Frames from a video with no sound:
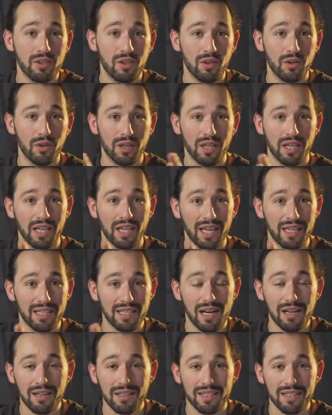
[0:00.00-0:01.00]
going to get
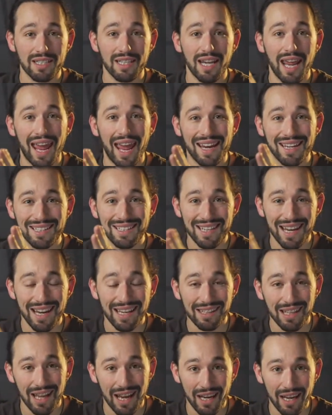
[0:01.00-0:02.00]
tungsten and
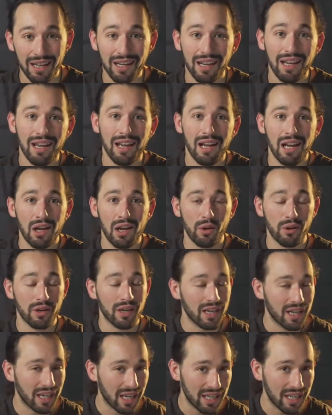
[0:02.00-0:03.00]
daylight. You're going to
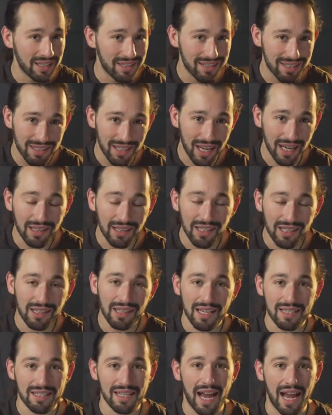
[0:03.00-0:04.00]
get slightly
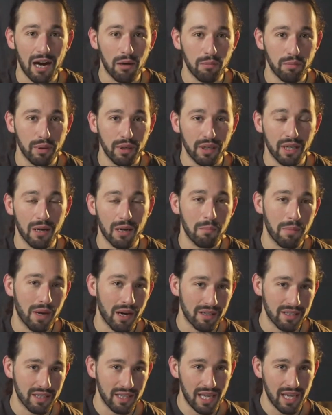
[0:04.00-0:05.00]
less output compared
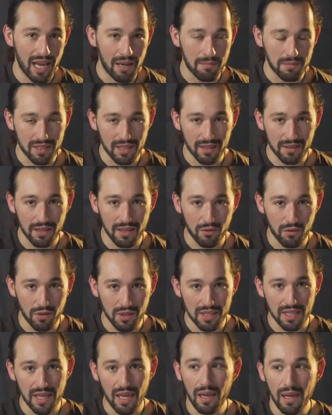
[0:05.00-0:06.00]
to the
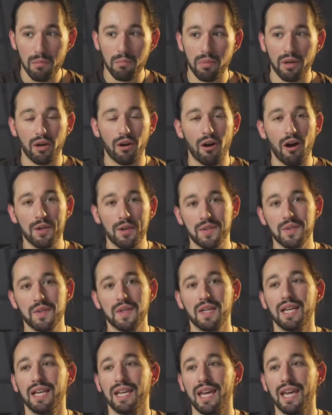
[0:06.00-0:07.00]
M600D, but you're also going
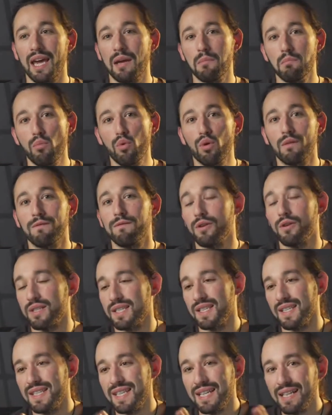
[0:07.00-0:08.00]
to get more
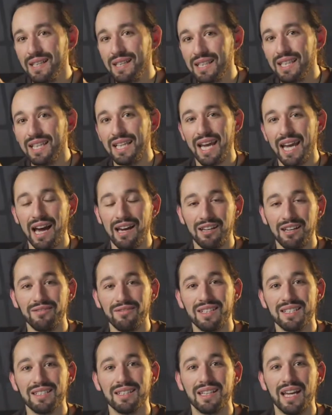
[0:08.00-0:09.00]
versatility out of
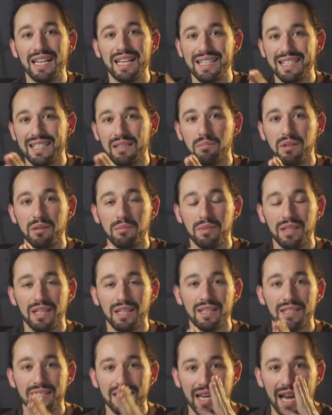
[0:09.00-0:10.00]
this light simply because
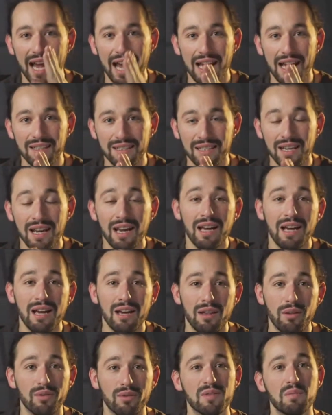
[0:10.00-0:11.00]
it has
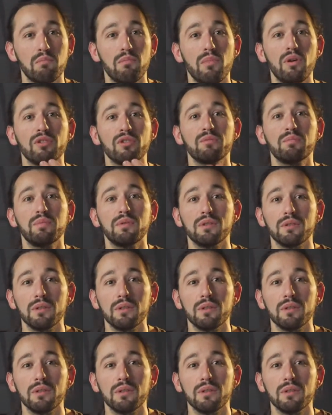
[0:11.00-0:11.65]
those multiple